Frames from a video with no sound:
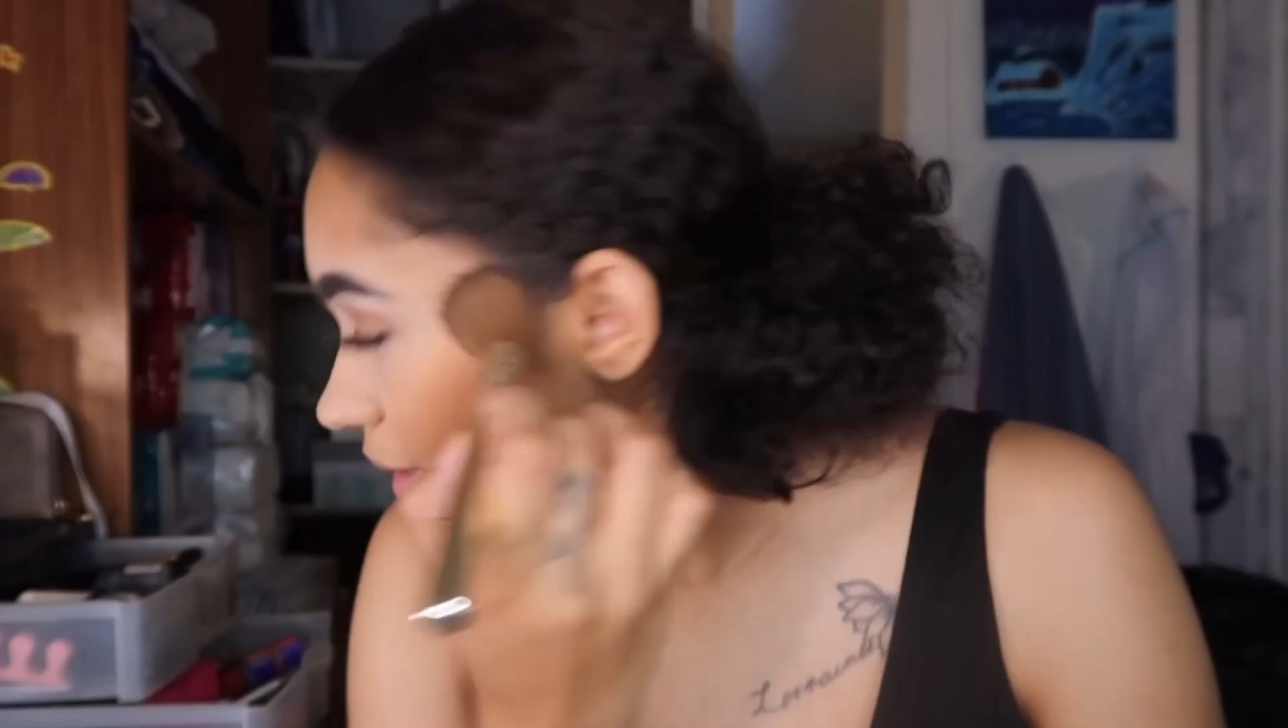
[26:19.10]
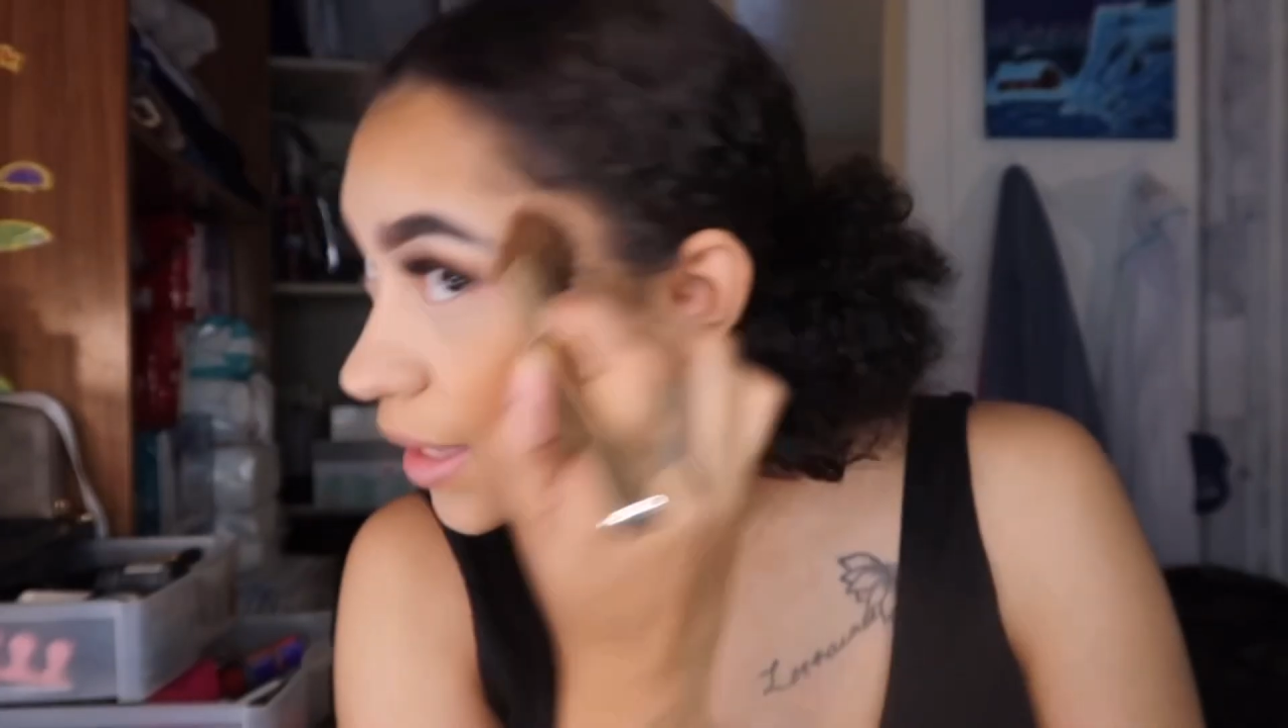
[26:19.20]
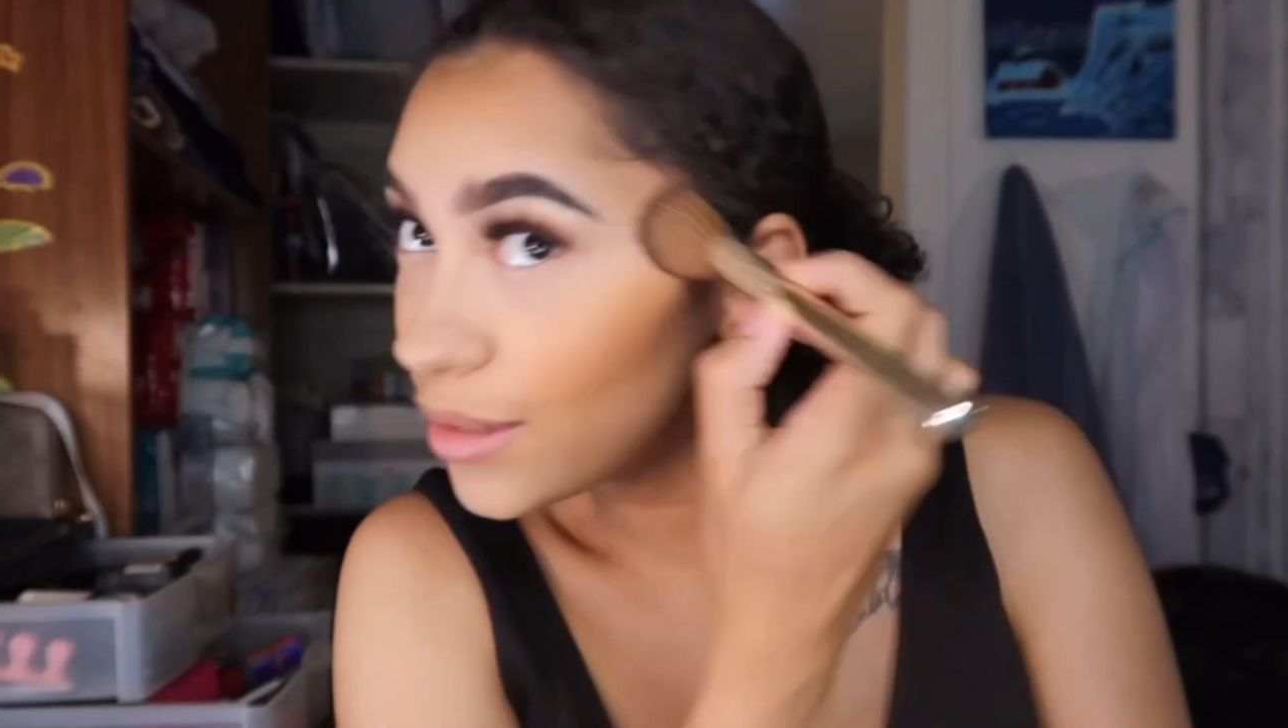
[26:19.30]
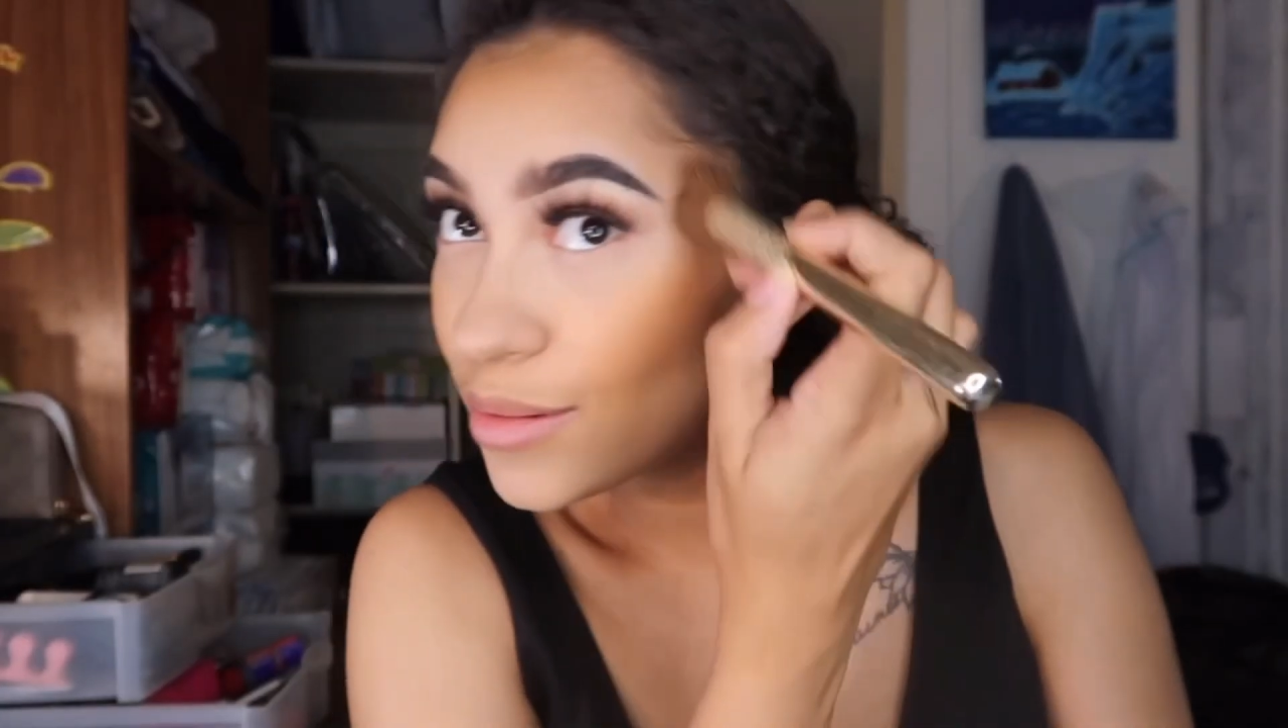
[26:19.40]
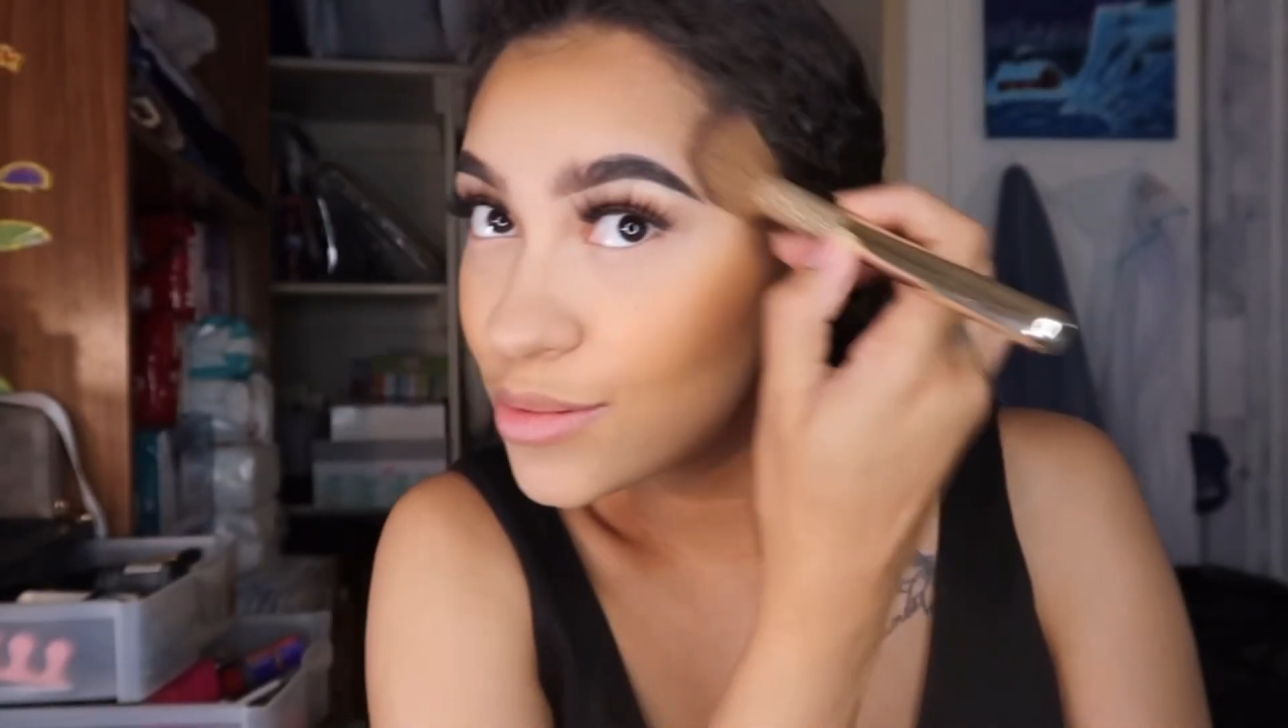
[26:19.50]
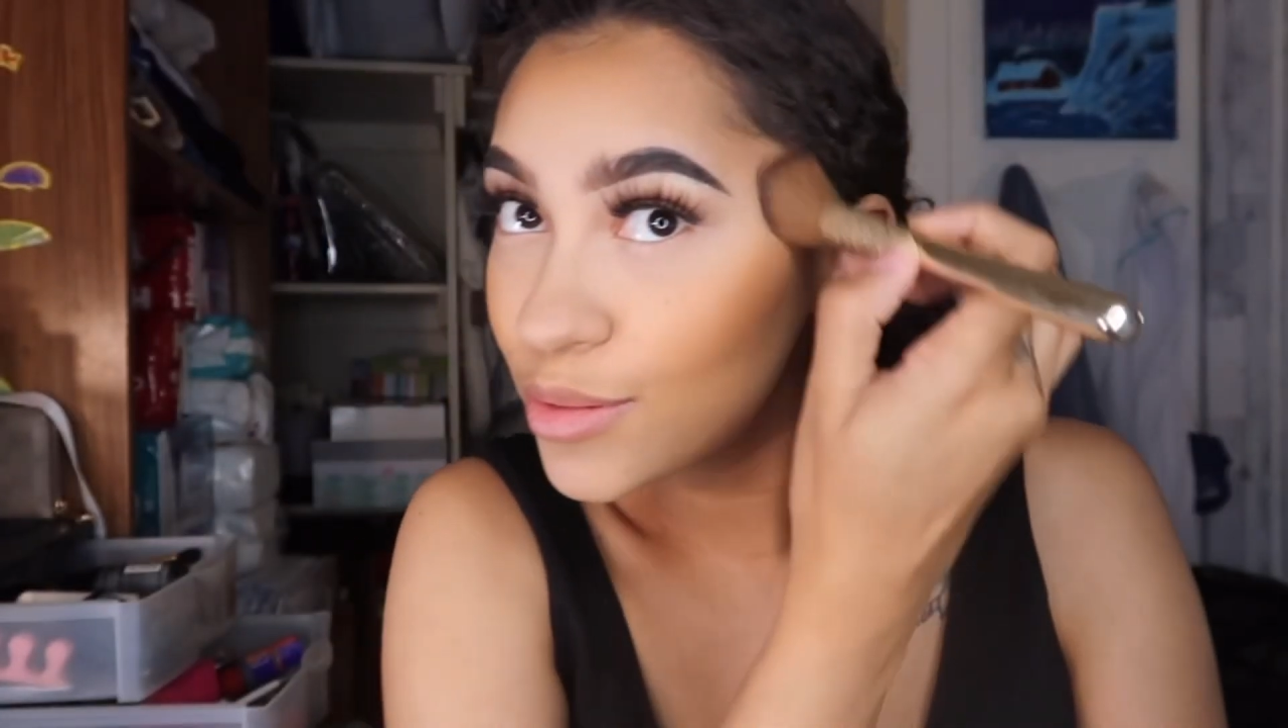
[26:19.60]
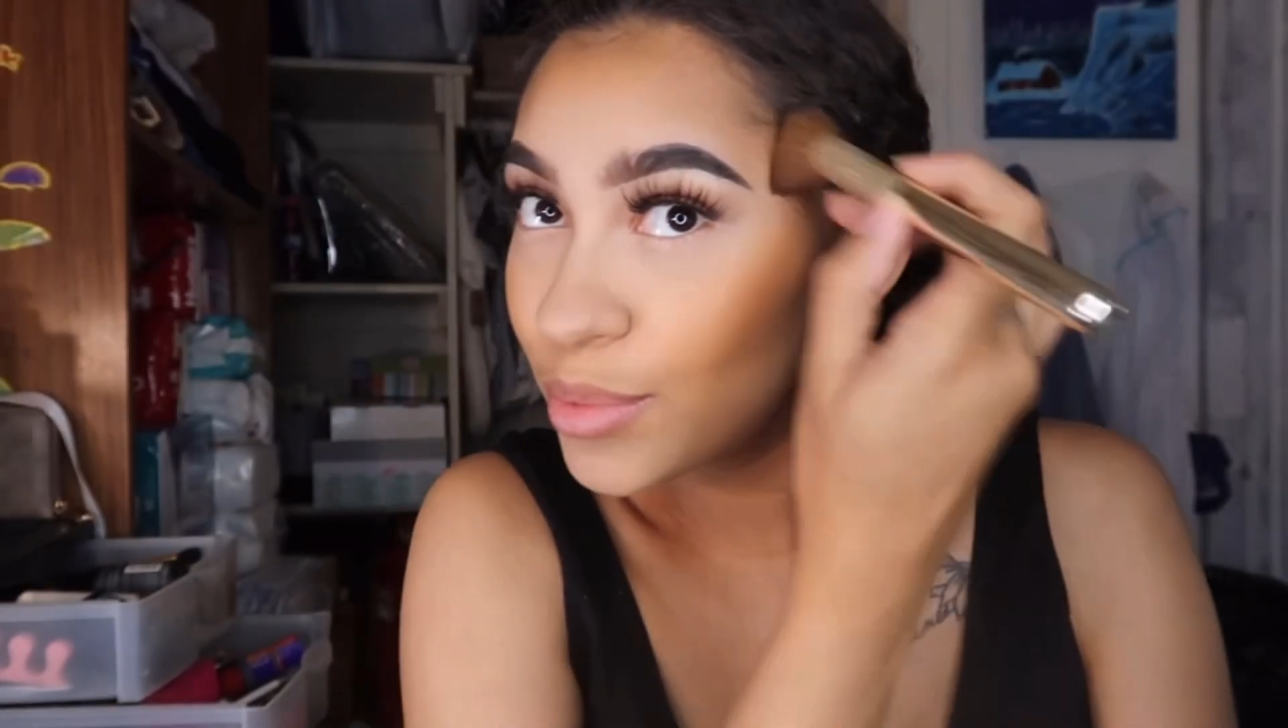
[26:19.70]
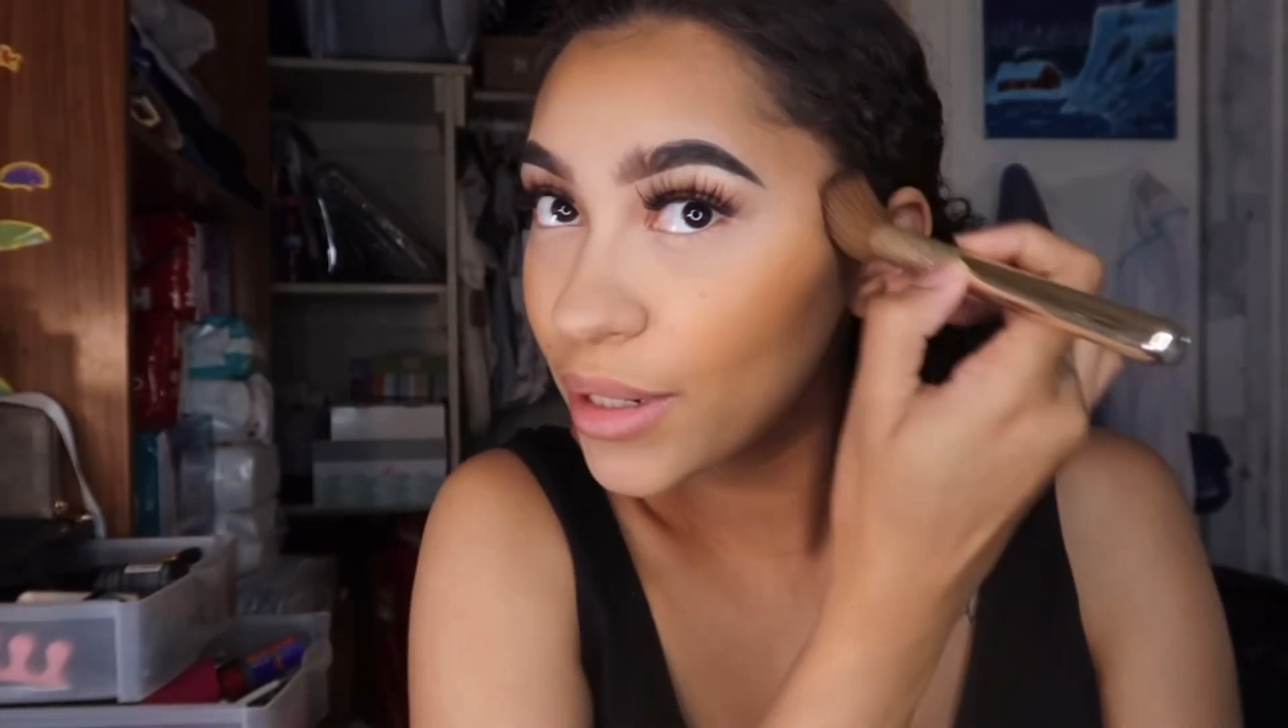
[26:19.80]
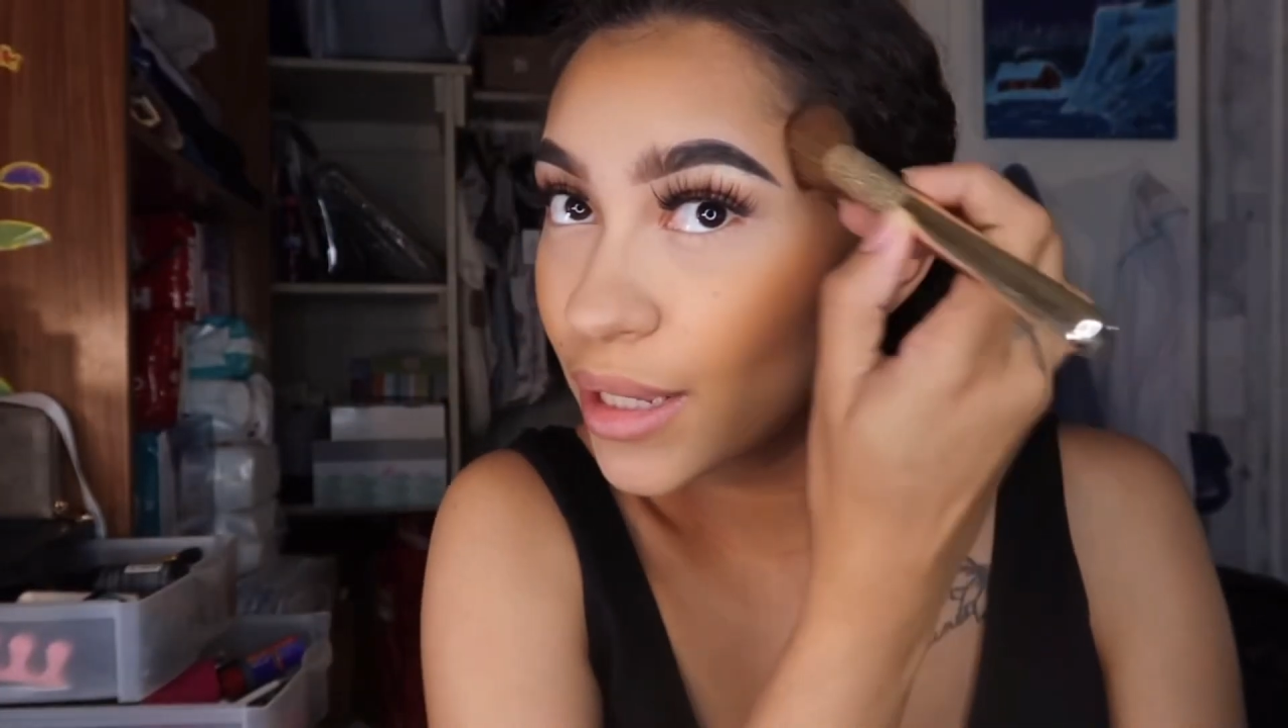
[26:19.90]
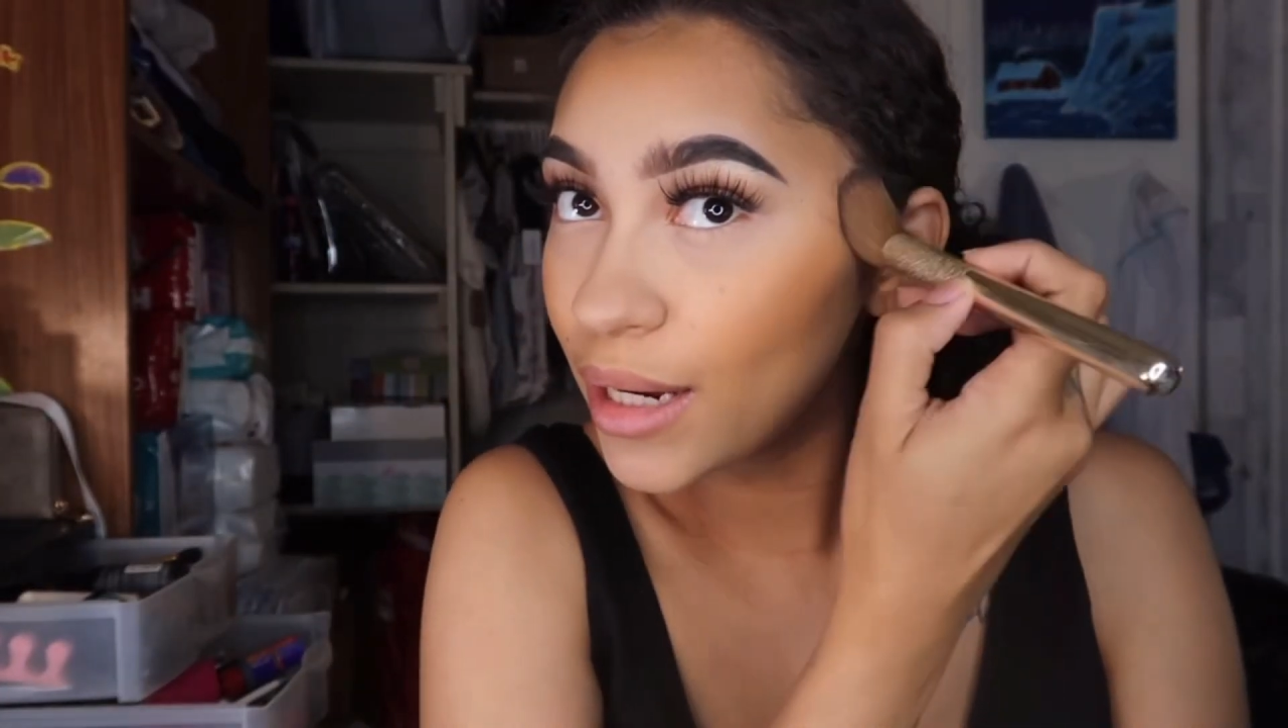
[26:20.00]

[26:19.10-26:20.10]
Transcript: Then you do bring it